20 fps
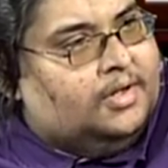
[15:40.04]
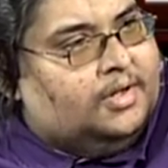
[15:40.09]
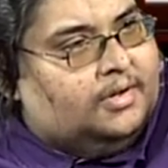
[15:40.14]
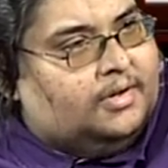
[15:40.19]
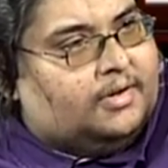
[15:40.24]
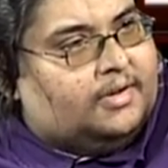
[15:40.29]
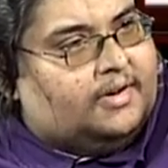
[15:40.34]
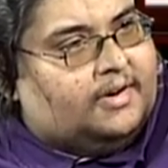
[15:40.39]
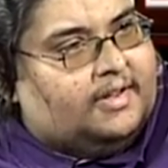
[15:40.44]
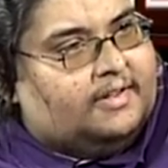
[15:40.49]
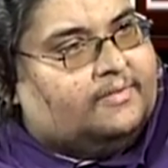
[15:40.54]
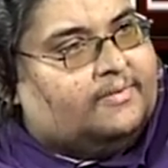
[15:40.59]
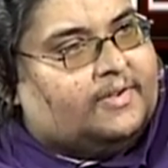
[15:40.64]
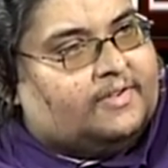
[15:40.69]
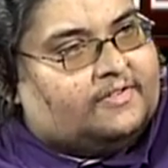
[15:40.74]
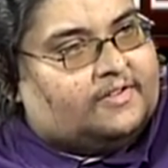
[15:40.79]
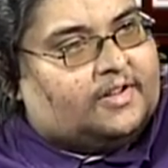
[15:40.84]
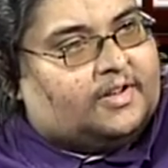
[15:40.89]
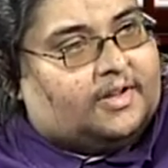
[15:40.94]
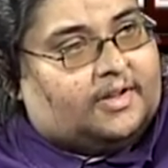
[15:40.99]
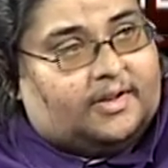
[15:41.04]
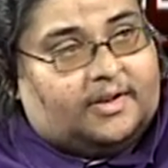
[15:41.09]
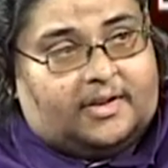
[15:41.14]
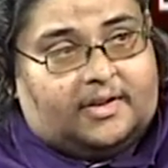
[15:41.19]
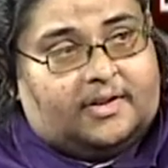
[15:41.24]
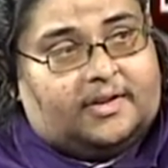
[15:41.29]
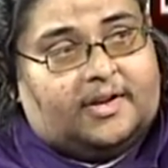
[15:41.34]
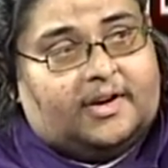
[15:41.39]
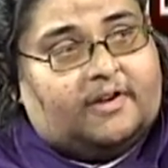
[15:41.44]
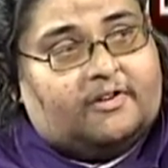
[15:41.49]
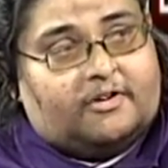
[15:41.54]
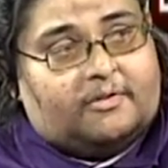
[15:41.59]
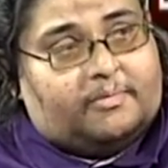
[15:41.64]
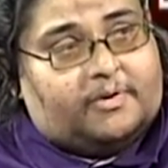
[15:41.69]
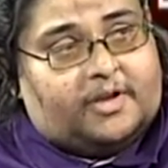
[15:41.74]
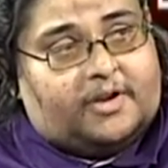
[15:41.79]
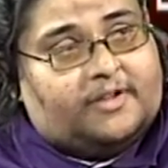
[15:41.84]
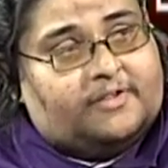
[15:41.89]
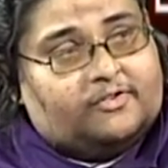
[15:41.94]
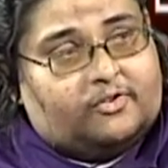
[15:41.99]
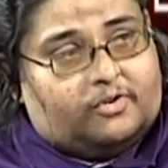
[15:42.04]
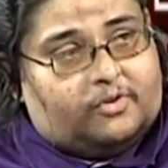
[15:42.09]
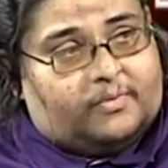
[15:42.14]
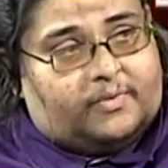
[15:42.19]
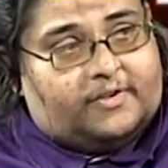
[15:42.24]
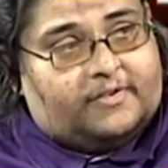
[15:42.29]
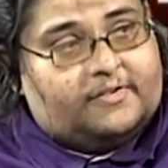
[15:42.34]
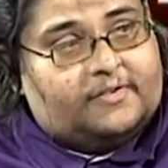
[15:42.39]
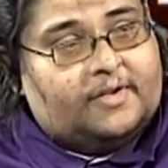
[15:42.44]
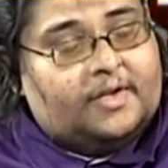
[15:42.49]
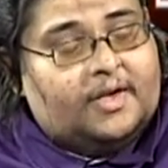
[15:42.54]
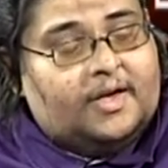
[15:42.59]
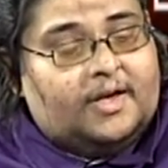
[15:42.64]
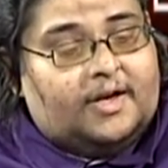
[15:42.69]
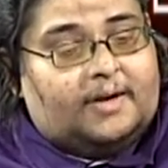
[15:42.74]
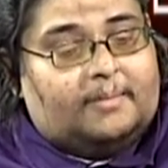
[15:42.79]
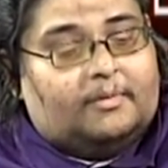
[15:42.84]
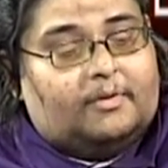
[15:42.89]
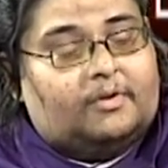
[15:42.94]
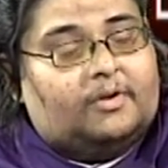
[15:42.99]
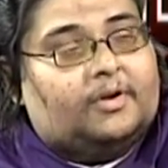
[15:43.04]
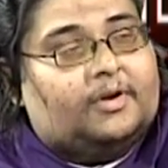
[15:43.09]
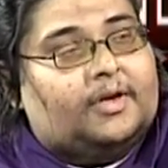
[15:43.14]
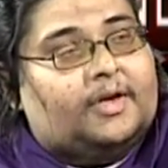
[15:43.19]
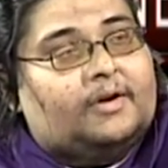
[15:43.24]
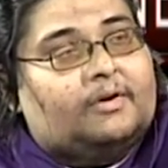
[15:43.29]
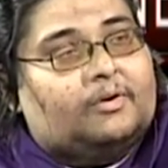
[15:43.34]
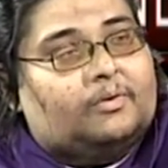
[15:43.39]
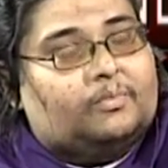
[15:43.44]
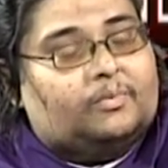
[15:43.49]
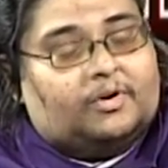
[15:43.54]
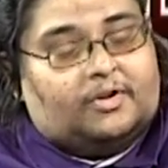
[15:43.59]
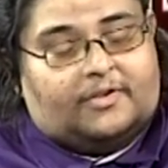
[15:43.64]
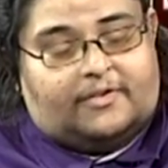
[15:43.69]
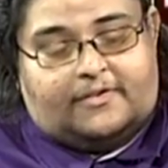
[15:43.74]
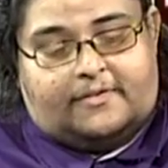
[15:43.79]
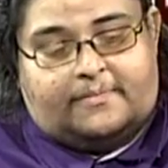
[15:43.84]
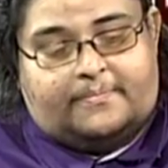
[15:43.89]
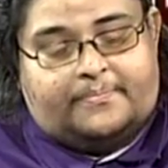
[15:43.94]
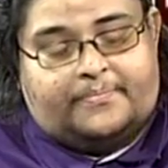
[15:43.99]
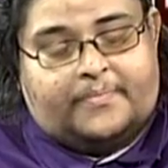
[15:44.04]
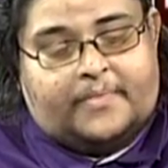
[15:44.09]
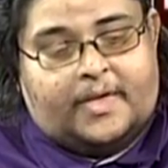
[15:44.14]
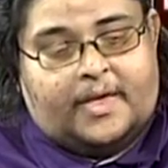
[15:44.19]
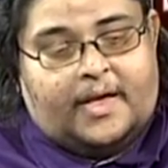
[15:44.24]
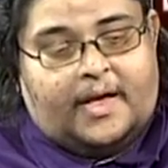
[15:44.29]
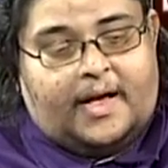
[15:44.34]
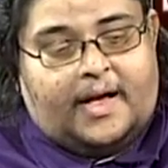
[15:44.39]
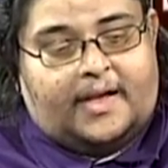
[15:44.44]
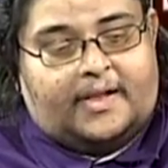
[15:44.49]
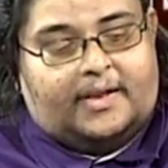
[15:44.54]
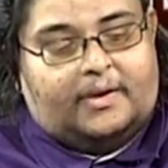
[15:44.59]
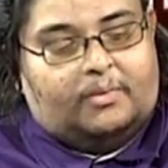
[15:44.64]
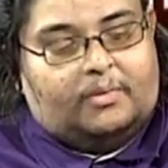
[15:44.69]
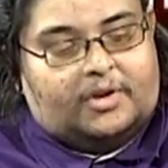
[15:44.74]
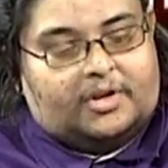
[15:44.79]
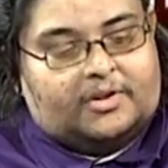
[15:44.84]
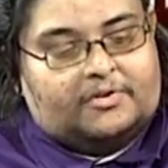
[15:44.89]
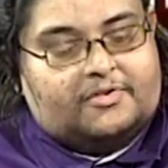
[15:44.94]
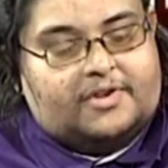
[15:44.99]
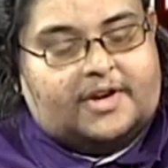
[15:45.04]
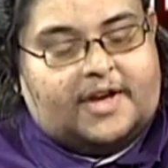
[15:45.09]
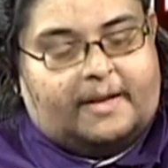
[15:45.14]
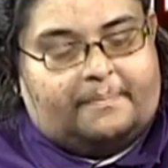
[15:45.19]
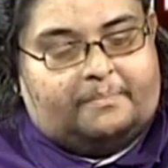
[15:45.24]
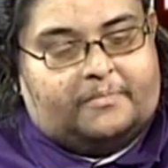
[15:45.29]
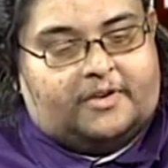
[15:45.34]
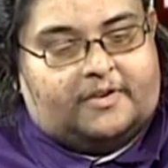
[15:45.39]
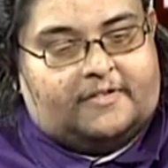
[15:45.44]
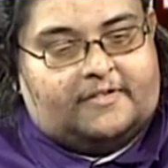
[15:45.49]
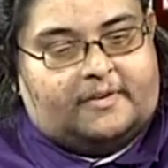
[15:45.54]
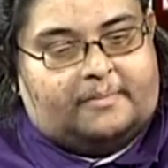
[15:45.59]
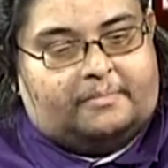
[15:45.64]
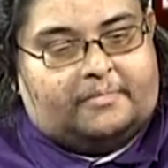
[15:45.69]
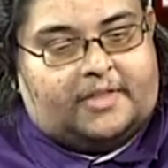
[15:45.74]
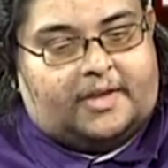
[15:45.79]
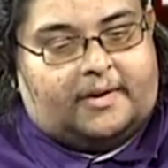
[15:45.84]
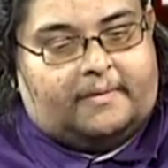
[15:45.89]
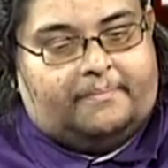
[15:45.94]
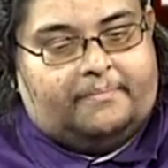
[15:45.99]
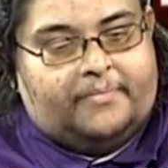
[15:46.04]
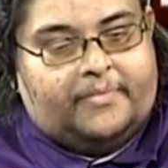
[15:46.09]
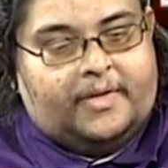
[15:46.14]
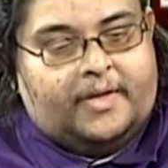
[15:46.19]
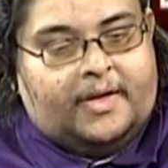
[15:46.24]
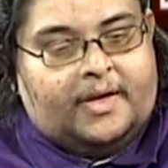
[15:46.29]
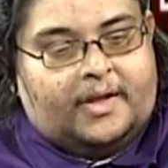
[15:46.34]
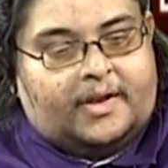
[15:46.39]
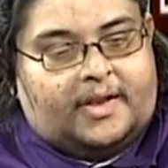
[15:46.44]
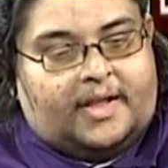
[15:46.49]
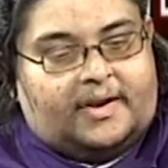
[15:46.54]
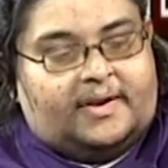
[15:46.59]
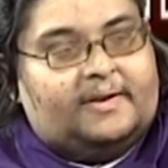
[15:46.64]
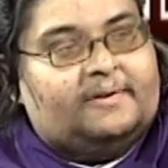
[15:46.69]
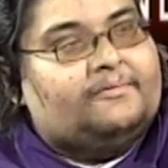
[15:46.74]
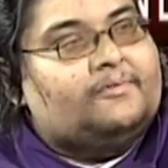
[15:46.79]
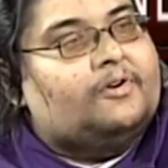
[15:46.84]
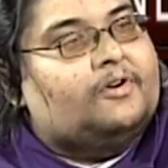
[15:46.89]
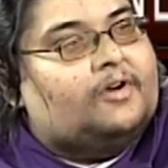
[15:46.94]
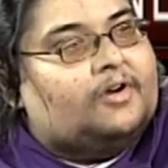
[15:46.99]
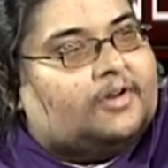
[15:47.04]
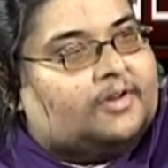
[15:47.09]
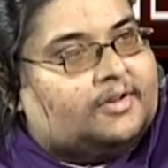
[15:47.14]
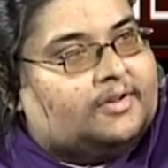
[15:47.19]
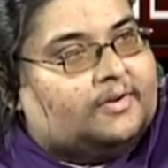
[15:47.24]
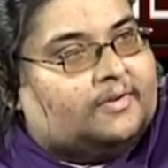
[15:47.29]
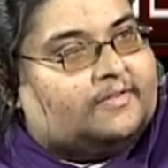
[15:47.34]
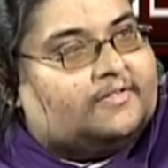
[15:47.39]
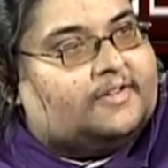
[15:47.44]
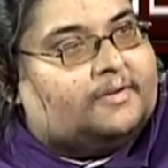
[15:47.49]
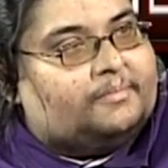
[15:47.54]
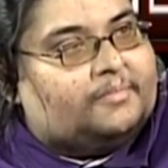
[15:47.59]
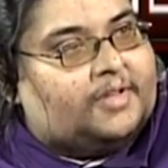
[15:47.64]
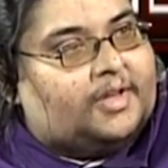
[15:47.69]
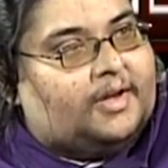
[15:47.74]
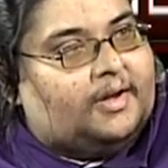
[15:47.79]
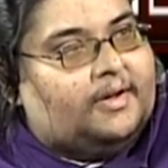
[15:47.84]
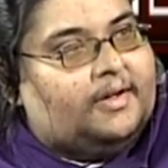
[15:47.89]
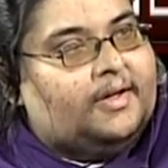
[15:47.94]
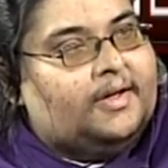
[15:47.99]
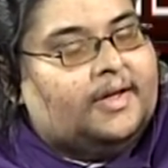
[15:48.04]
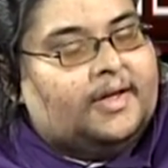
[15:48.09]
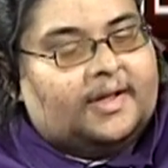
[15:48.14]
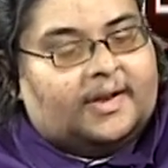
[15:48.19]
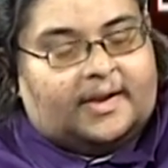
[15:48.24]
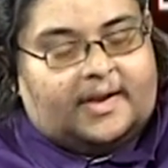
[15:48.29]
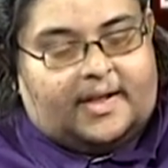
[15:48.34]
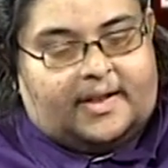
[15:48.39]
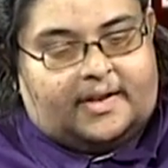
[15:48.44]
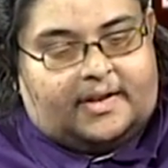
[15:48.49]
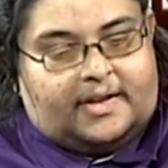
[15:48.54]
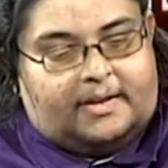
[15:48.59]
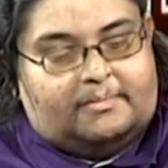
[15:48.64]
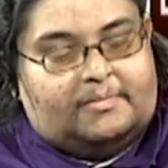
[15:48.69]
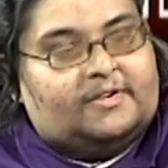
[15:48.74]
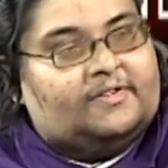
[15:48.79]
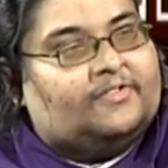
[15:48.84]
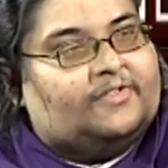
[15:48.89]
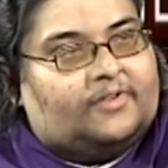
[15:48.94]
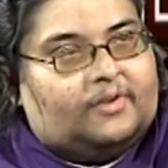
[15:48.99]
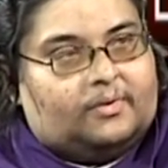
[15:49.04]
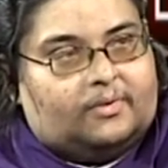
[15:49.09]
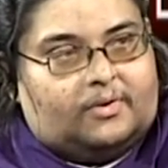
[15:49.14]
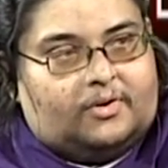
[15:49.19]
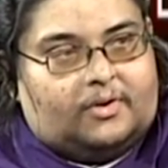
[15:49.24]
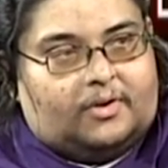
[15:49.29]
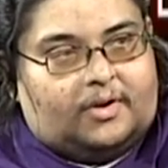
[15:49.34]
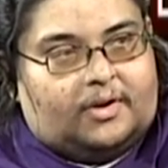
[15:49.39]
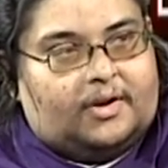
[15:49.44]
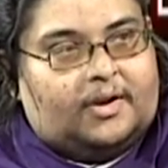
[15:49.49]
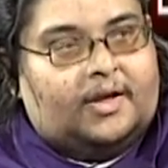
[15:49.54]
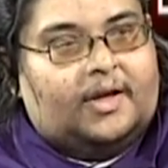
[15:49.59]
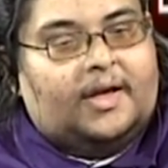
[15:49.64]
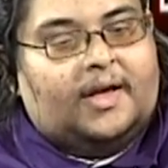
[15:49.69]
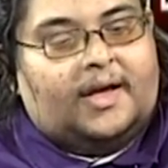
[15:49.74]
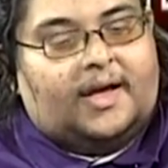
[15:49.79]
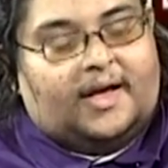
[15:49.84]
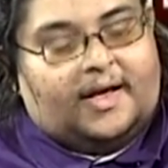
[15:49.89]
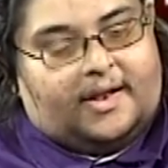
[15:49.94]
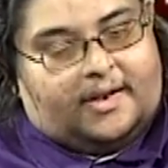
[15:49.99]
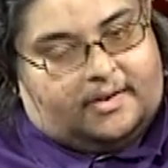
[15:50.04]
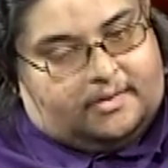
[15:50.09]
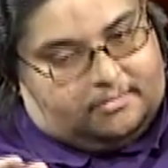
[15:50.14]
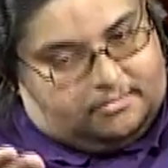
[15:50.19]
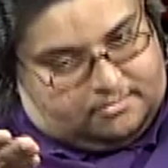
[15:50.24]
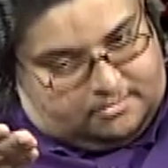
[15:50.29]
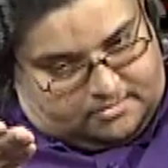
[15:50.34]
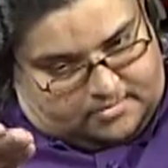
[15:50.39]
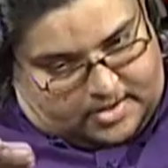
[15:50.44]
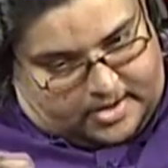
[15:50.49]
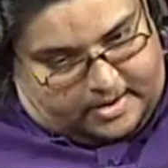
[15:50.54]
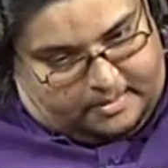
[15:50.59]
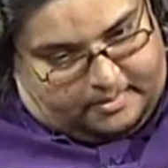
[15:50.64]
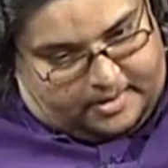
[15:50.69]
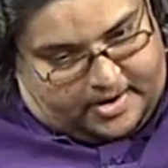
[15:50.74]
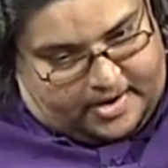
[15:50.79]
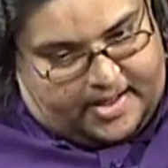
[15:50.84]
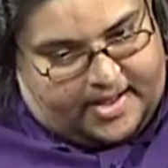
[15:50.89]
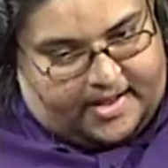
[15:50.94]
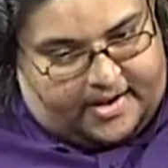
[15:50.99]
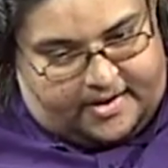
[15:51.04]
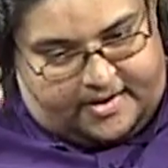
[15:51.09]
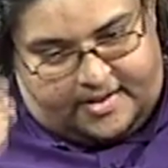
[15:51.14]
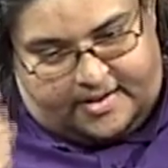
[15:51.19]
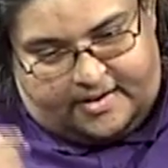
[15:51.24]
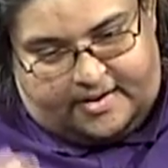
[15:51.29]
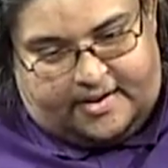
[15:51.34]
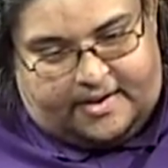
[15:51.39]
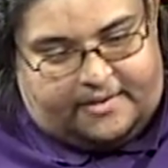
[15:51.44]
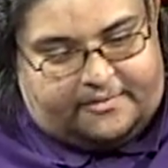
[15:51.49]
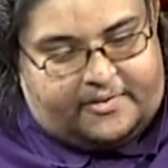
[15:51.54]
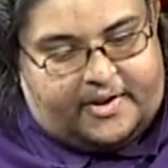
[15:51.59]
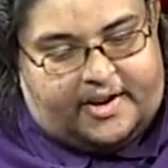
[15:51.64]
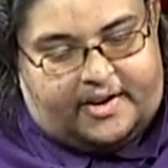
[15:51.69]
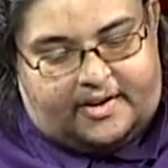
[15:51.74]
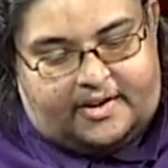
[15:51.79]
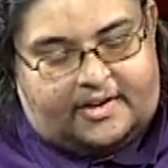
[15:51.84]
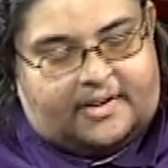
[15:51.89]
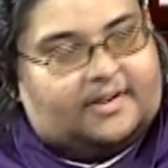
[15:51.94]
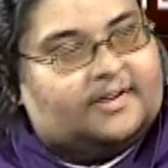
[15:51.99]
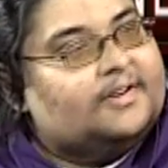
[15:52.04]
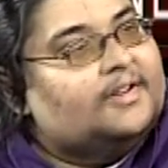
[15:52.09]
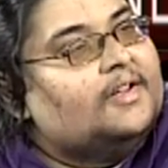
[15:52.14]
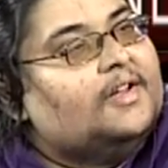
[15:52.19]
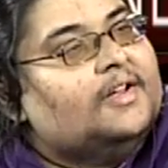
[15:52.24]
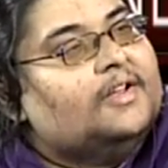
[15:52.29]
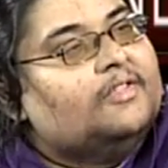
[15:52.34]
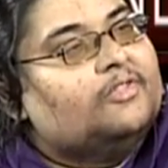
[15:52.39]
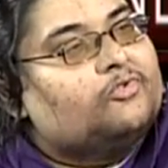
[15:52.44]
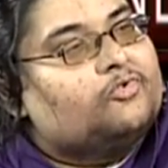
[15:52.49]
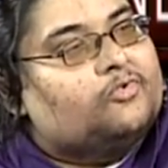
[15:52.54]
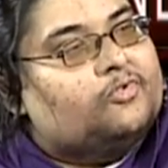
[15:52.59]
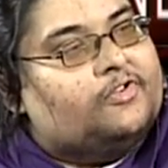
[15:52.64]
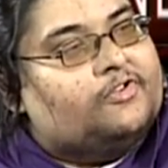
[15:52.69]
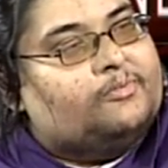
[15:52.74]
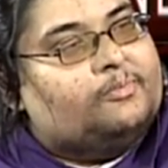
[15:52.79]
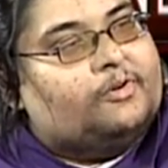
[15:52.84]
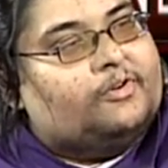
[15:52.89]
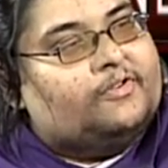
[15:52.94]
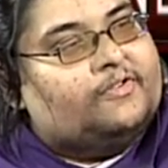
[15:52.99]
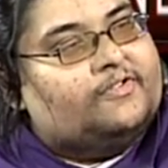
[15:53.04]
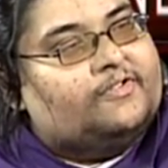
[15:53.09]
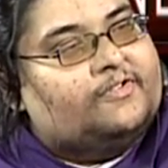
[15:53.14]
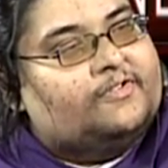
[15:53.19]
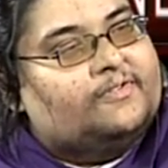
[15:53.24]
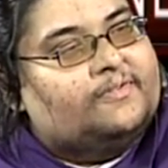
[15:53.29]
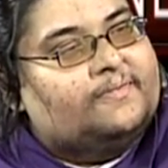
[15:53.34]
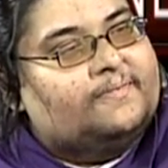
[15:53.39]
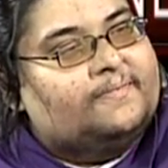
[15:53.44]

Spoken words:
Let's face it, the Caribbean is always about looking outwards. And they want to recapture something that they forgot or something that they missed out on. And I am glad that they are finding it through these books.